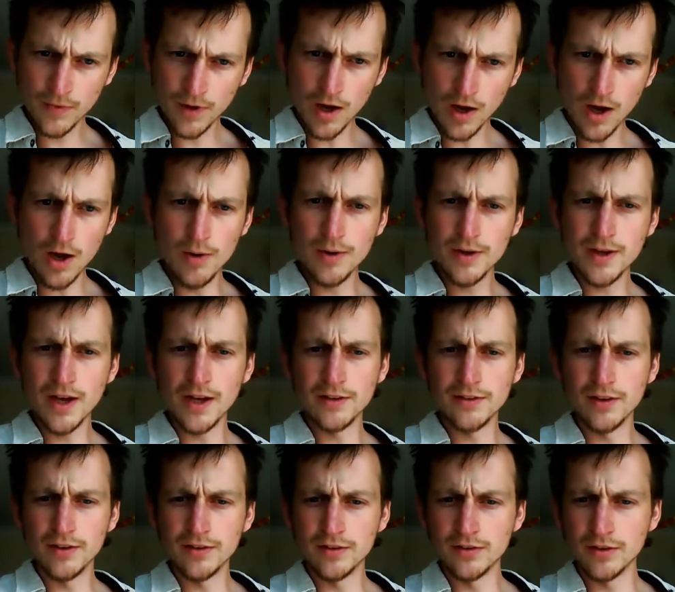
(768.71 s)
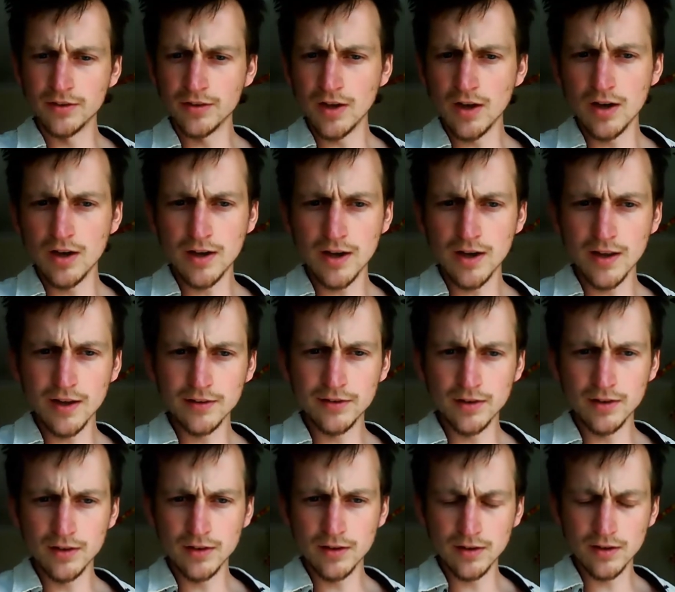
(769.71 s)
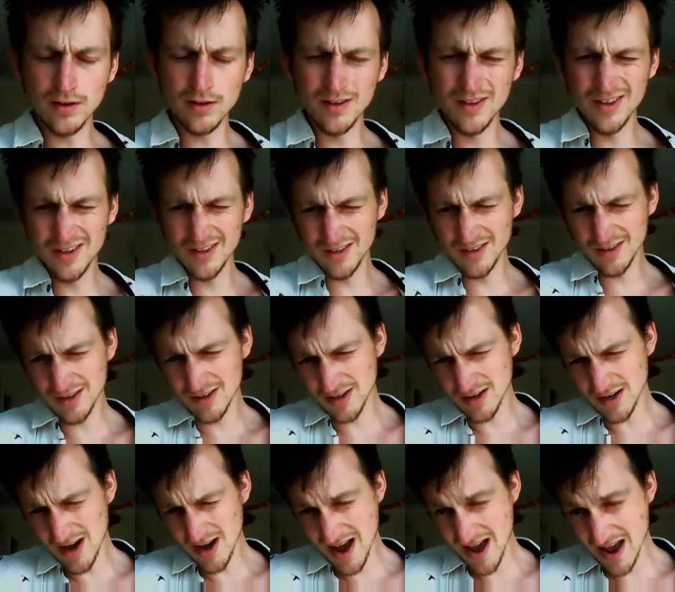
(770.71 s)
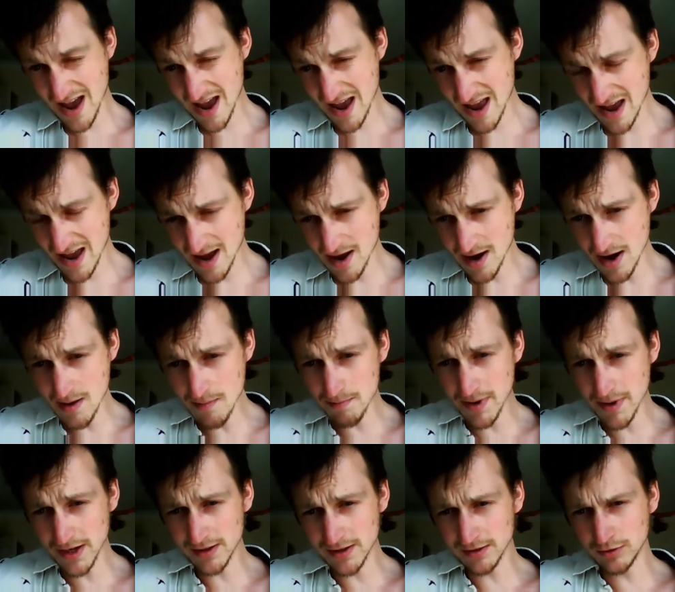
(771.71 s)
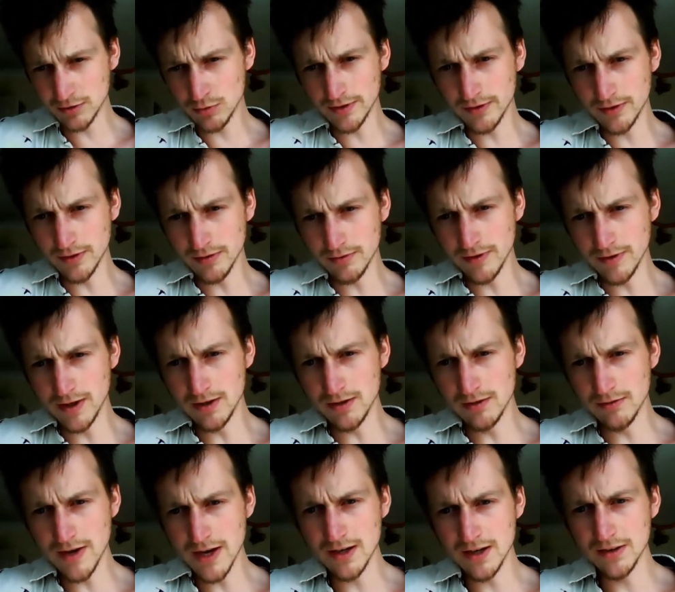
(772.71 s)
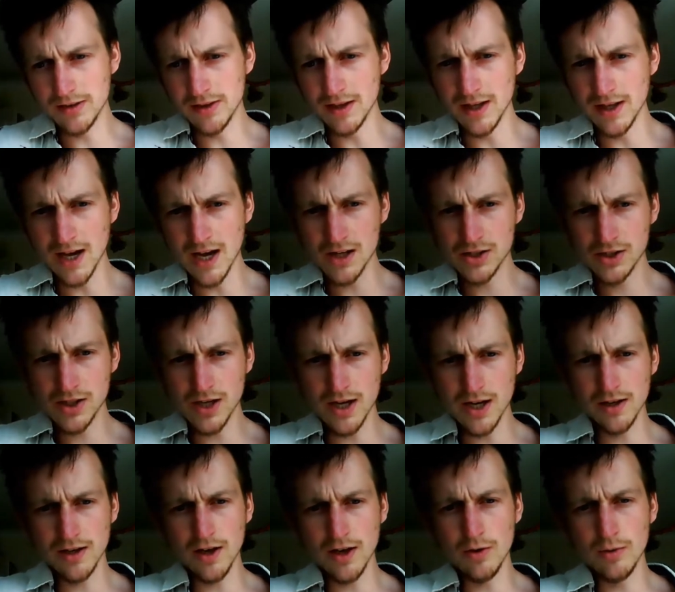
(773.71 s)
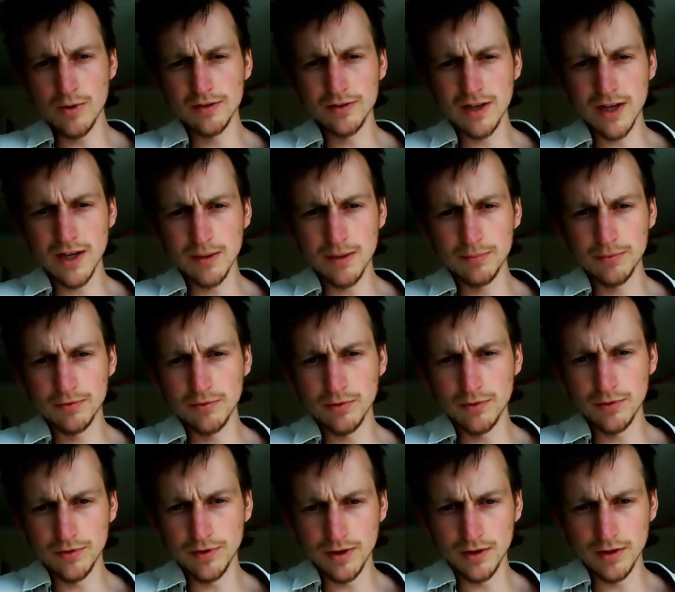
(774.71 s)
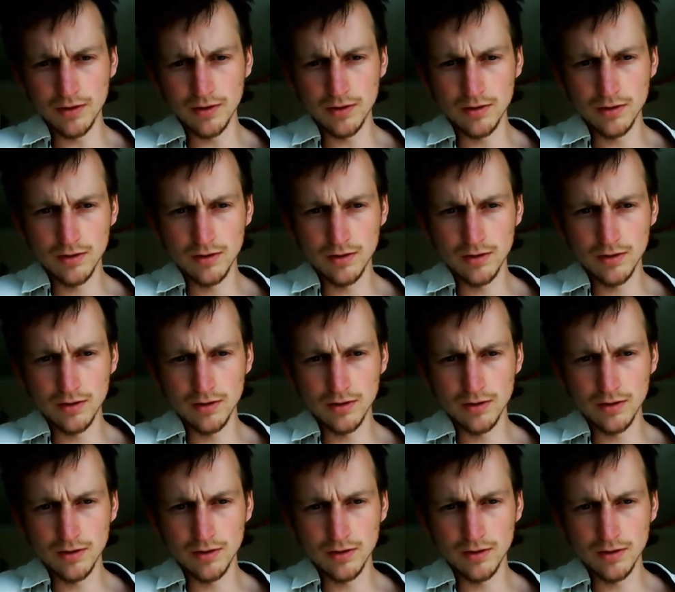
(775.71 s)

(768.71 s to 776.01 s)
Oh, okay, so this is just that's an embedded Twitter feed of anything #OSLabs14.